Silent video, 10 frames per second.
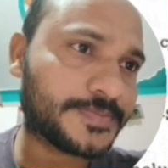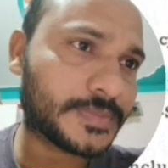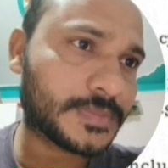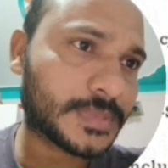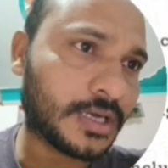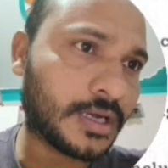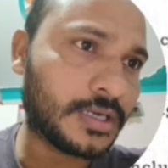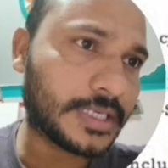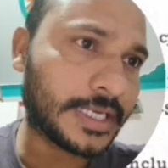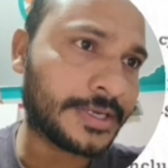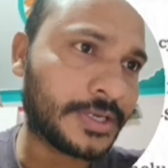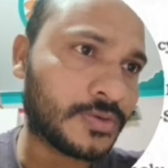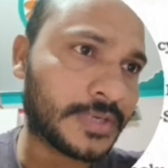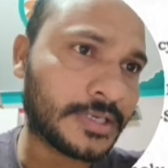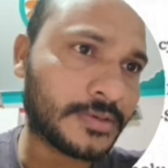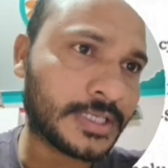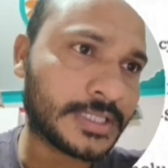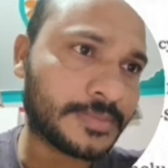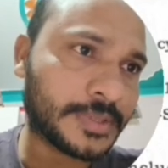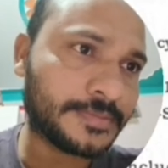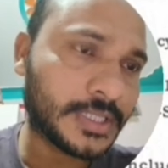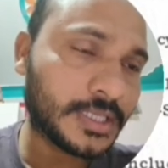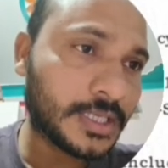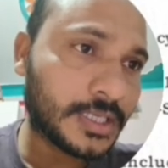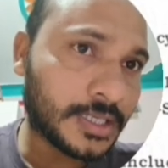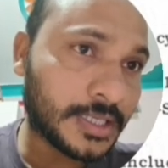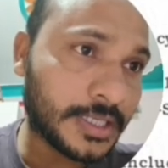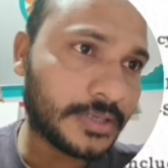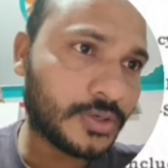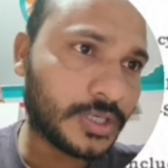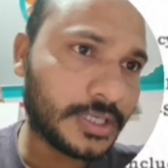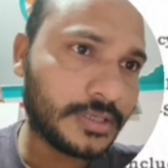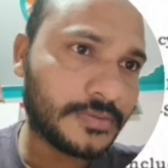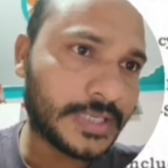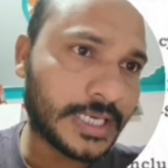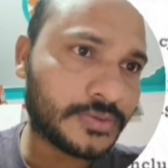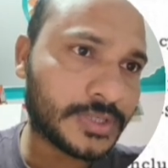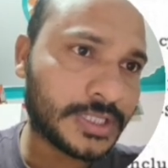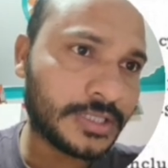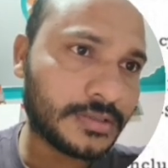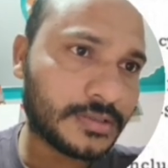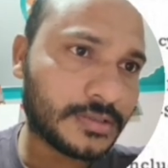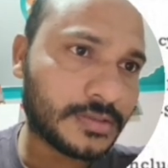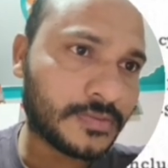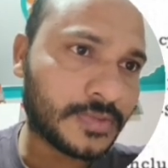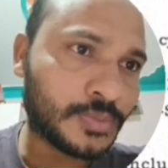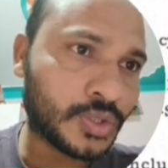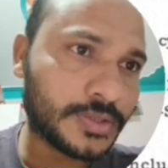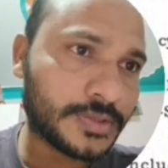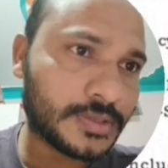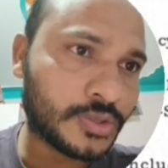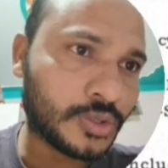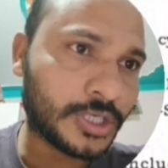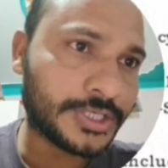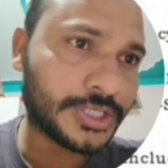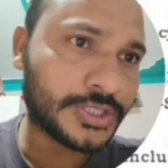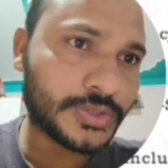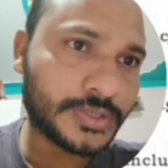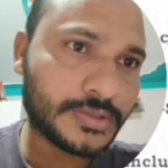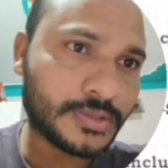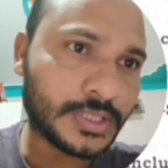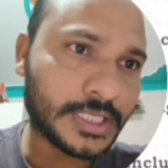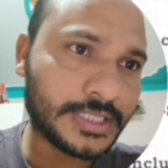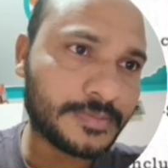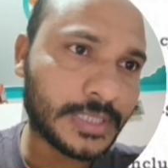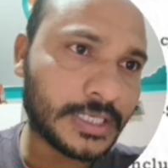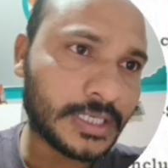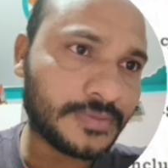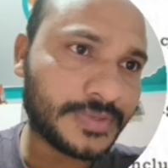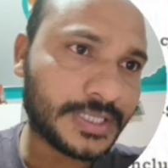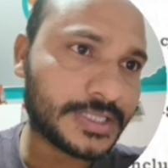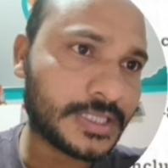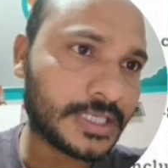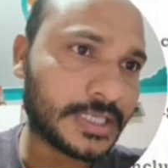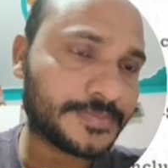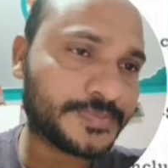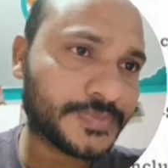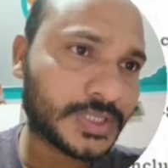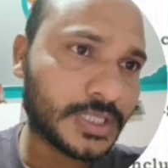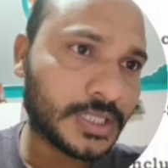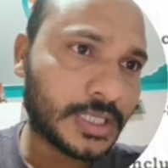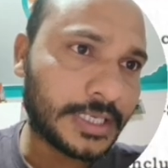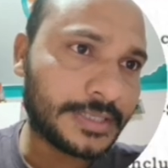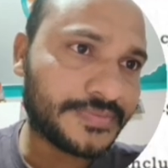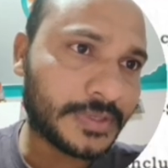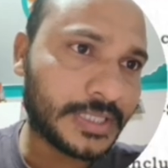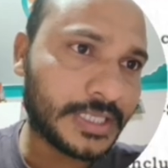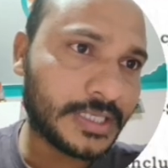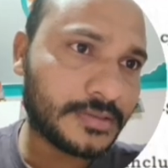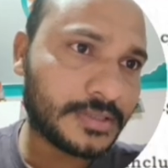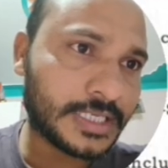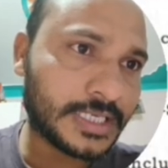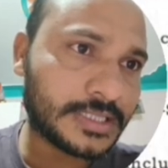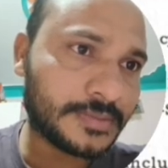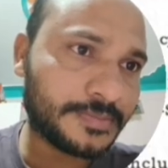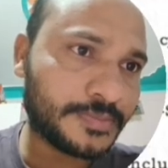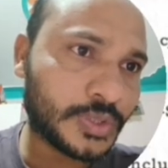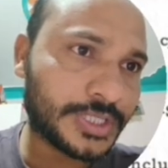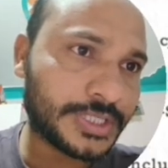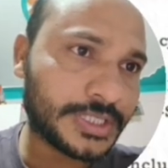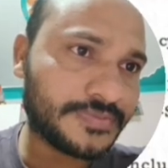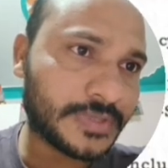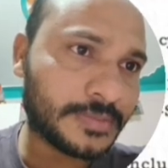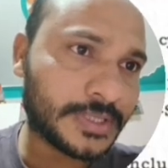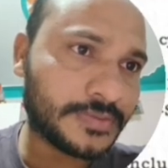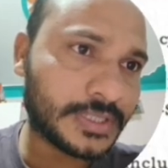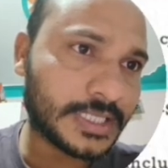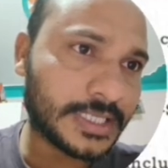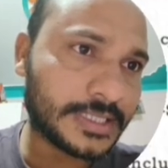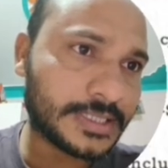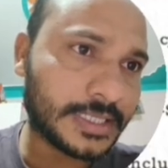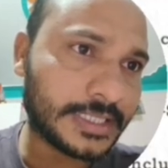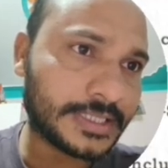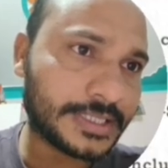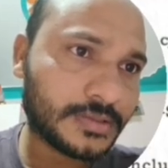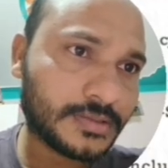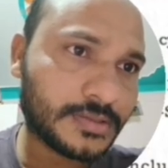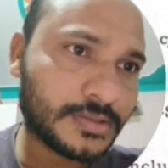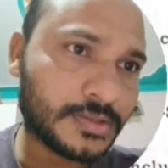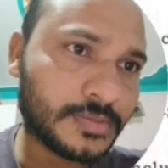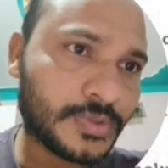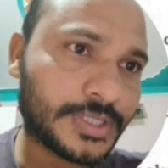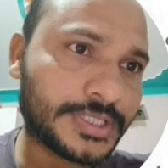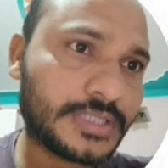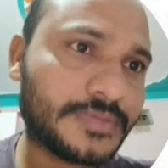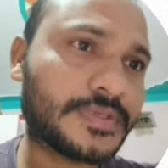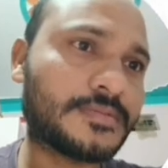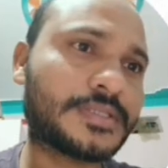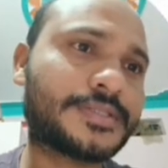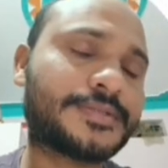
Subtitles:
called atrioventricular septum. Here only we have seen one more nodal tissues, so that is bundle of His here. And from here there are some Purkinje fibers which arise like this. So Purkinje fibers.